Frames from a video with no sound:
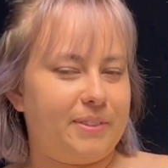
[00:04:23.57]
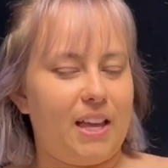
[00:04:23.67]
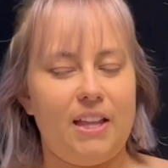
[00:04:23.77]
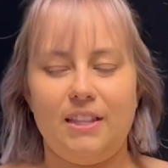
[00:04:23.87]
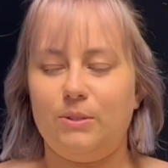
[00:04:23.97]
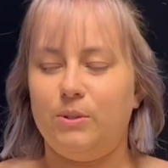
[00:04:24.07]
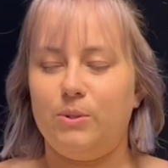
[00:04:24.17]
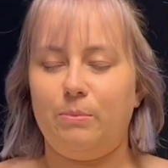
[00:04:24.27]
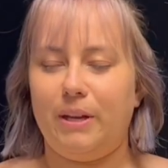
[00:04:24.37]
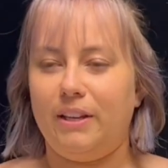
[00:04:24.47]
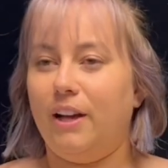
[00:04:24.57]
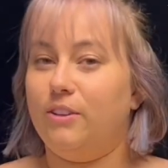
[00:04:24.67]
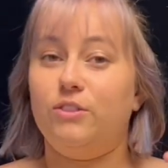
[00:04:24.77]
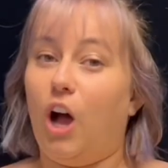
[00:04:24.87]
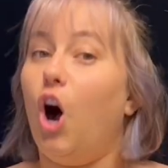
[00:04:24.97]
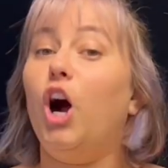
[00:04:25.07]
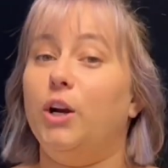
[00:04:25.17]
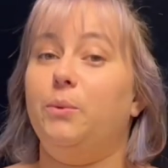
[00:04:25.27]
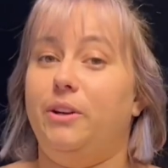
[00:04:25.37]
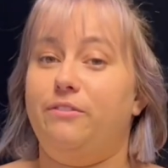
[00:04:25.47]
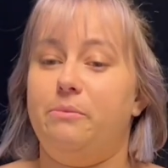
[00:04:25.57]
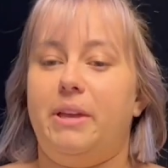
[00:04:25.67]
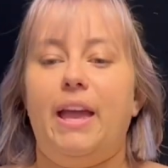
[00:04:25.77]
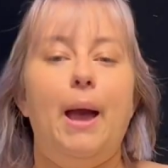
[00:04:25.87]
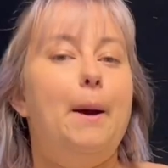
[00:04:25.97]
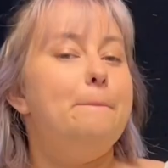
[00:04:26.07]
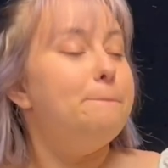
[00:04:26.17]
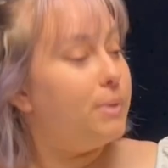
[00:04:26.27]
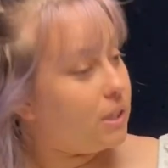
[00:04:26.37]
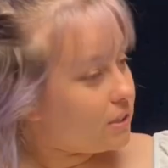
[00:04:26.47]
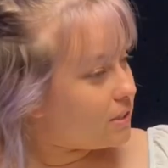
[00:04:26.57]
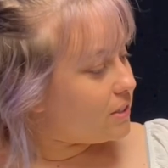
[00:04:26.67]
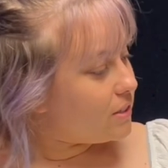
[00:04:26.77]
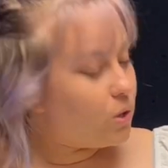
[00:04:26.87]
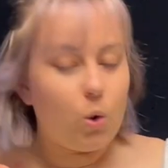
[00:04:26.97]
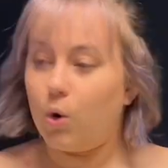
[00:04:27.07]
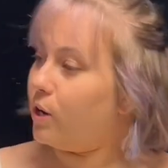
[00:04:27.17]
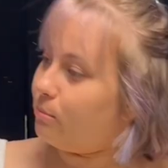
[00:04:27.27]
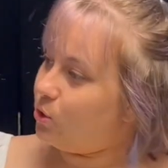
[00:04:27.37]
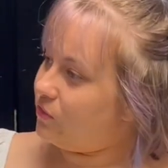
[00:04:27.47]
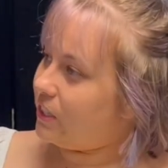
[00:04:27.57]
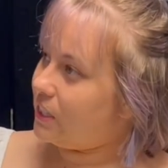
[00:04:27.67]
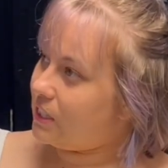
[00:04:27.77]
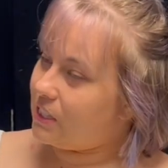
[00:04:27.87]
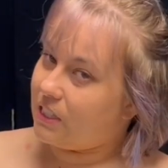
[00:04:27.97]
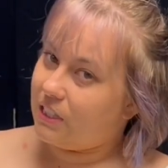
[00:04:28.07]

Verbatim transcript: And this one's about a, a hard one for me books or movies?